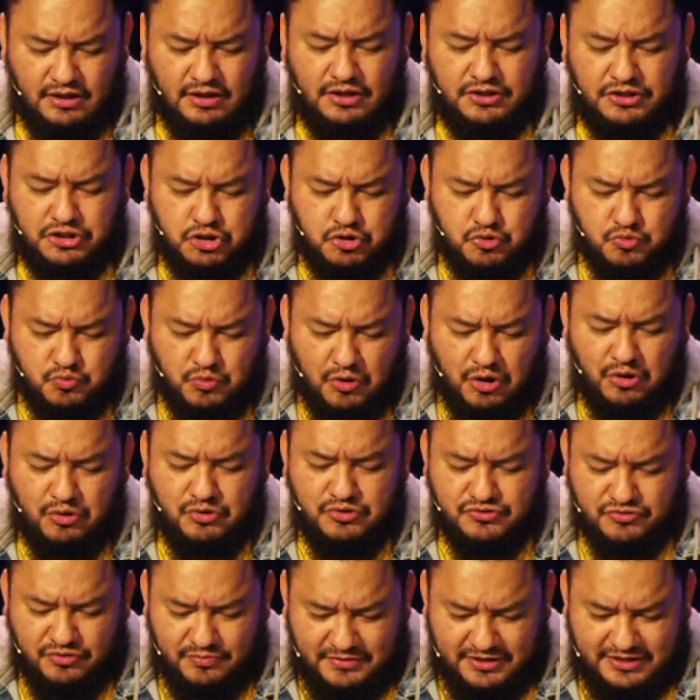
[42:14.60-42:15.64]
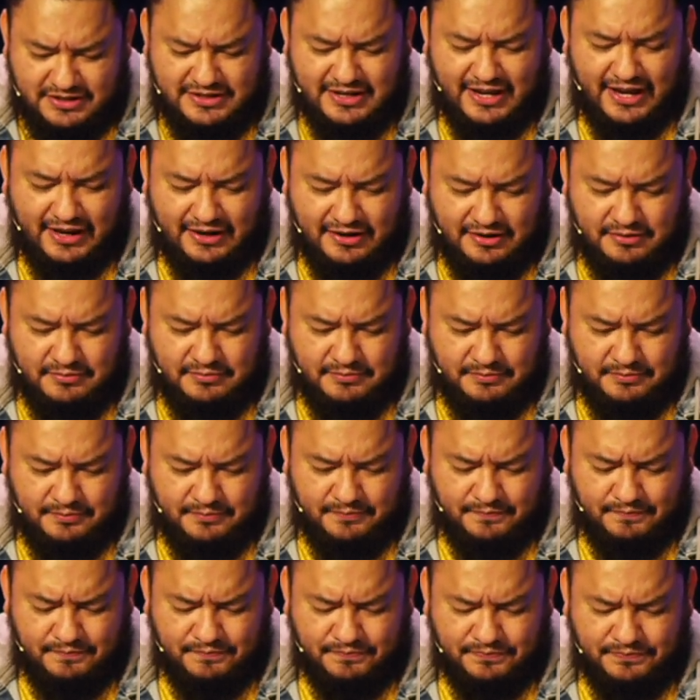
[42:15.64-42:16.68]
You rose from the dead
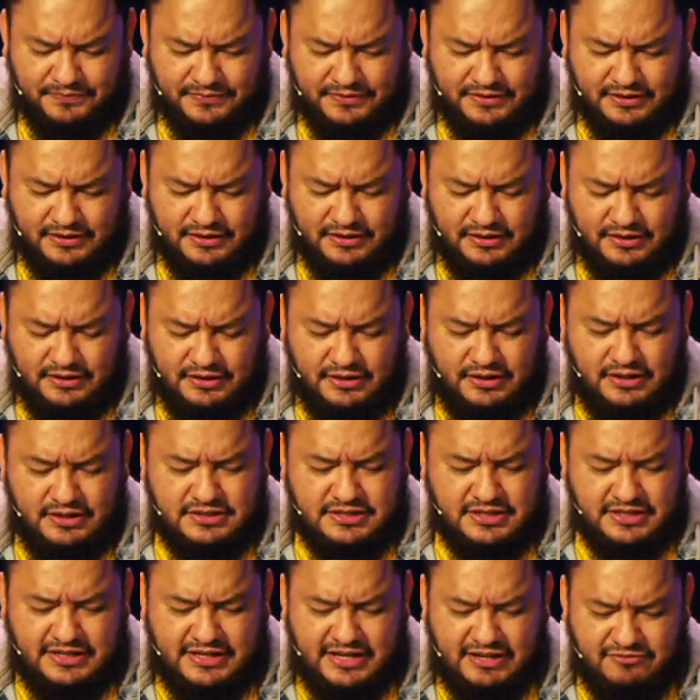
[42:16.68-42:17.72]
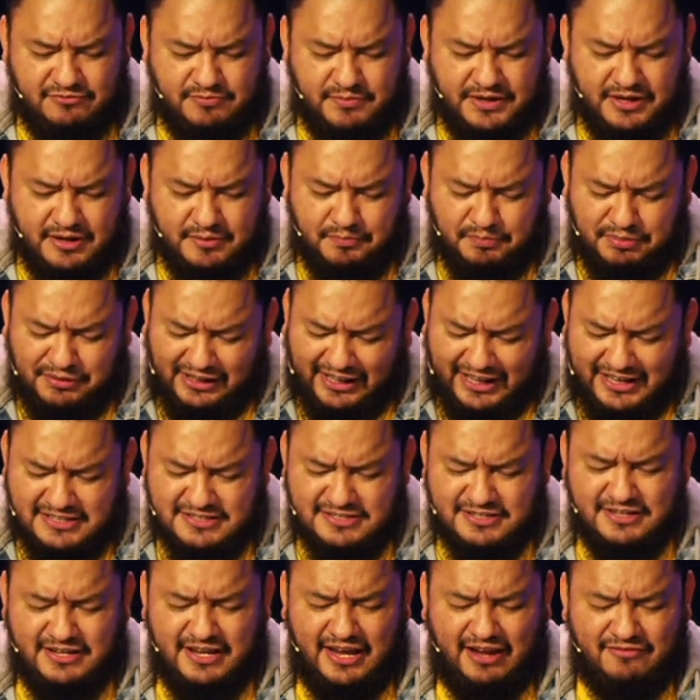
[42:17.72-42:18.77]
to give me a place
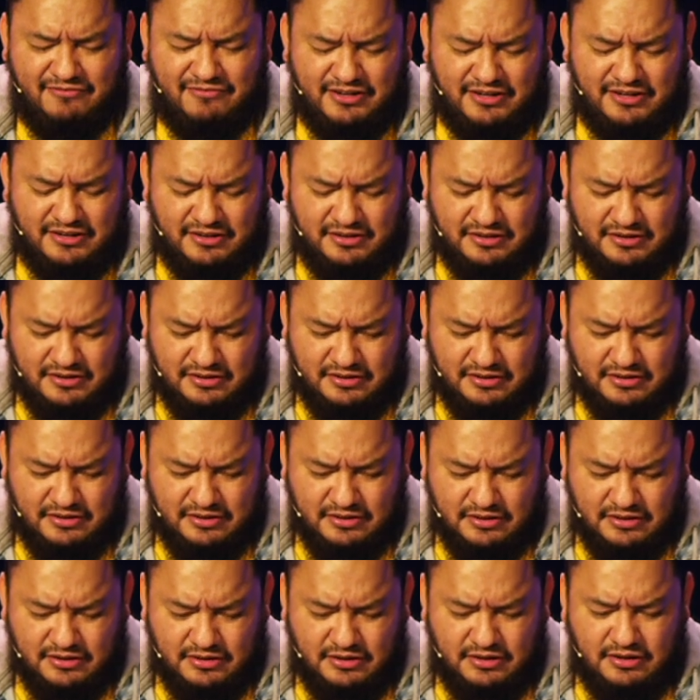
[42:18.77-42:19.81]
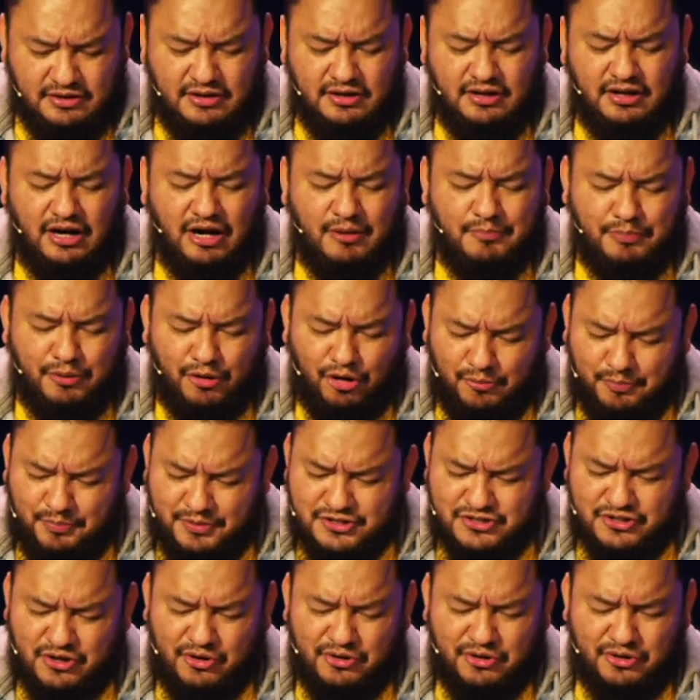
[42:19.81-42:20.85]
in heaven, a
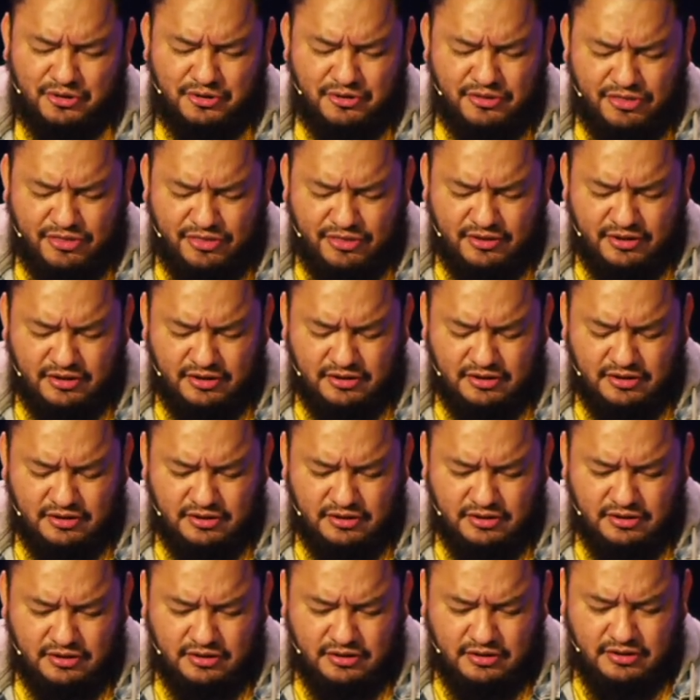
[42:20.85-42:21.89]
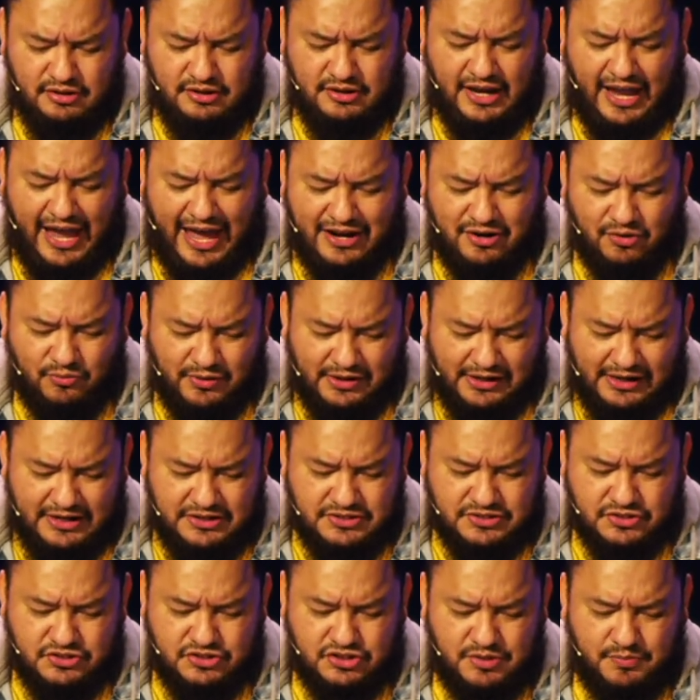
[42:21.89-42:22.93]
purpose on earth, and a
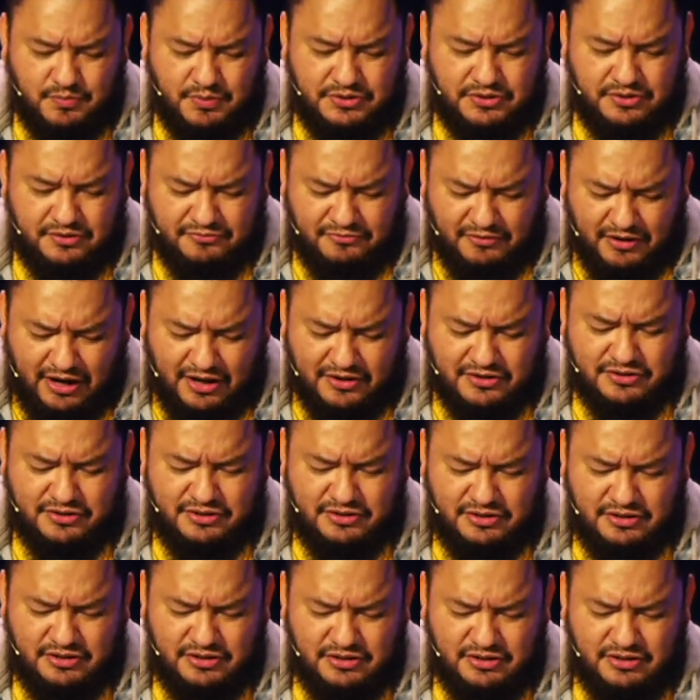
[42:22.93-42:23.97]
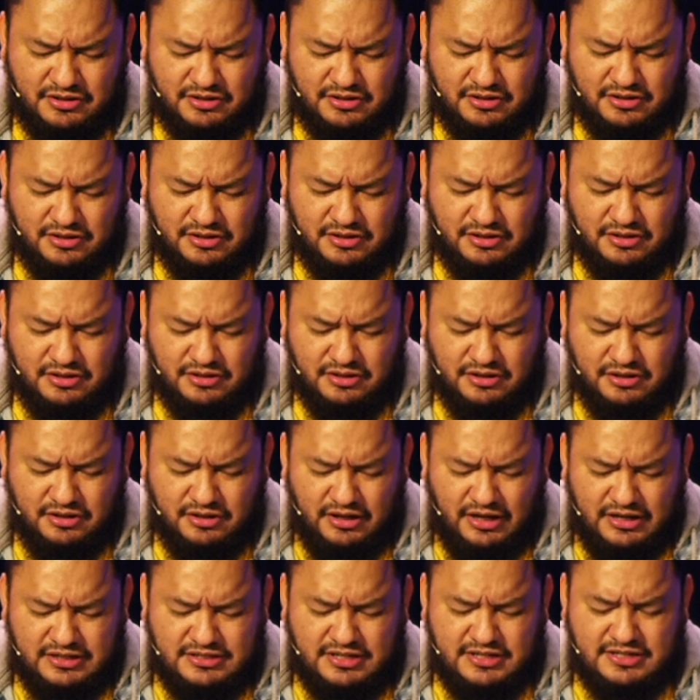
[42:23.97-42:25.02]
relationship with your Father.
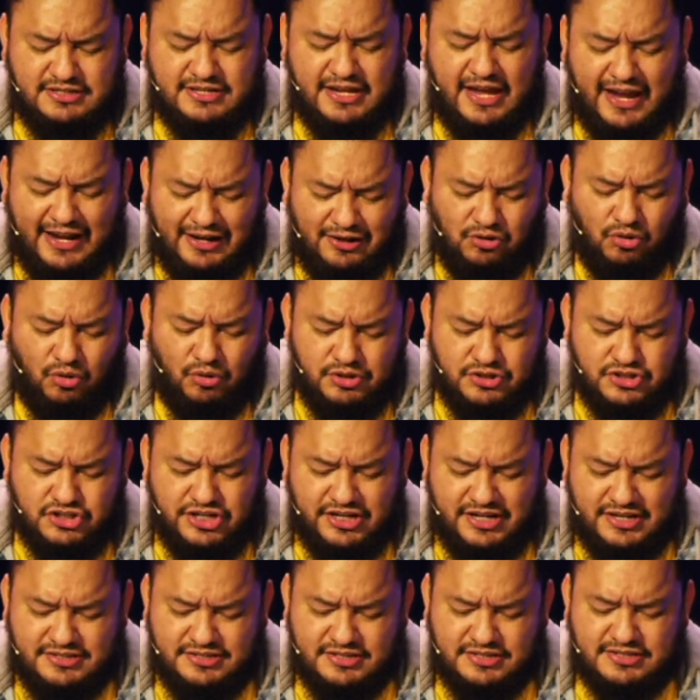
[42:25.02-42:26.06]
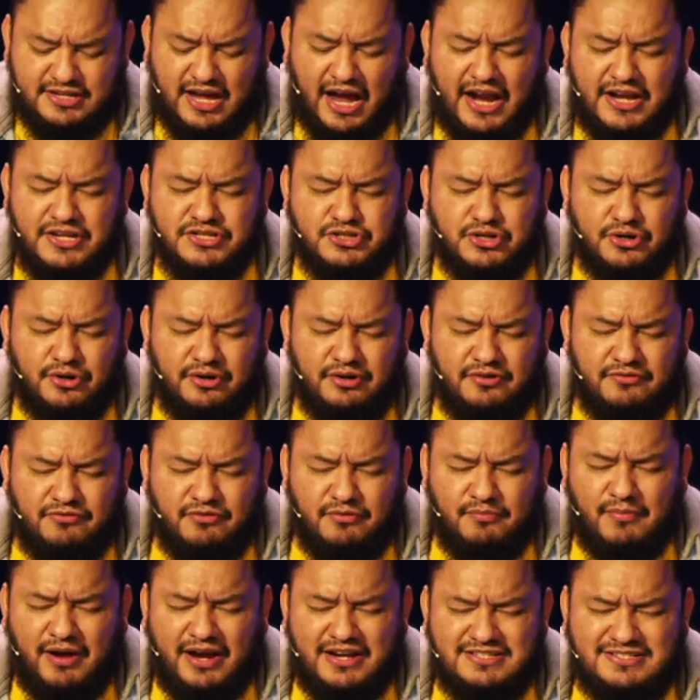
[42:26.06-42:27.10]
Today, Lord Jesus, I turn from
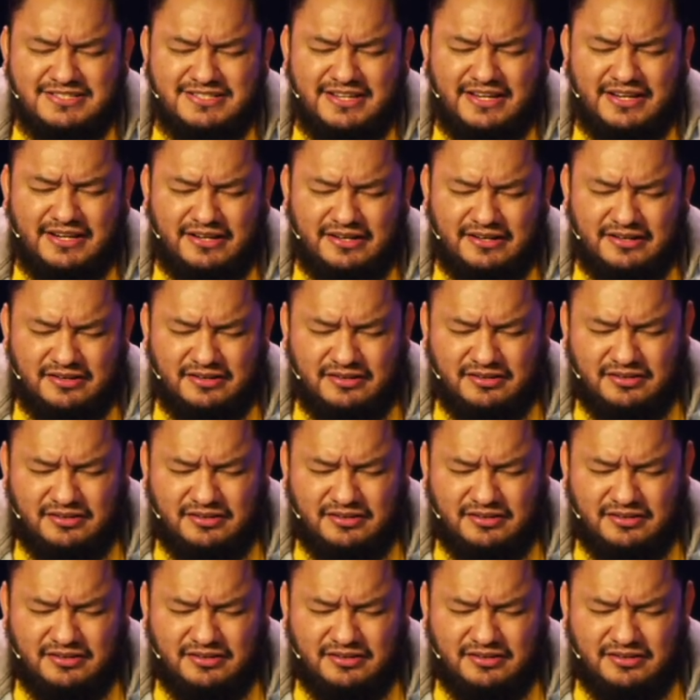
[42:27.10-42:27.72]
my sin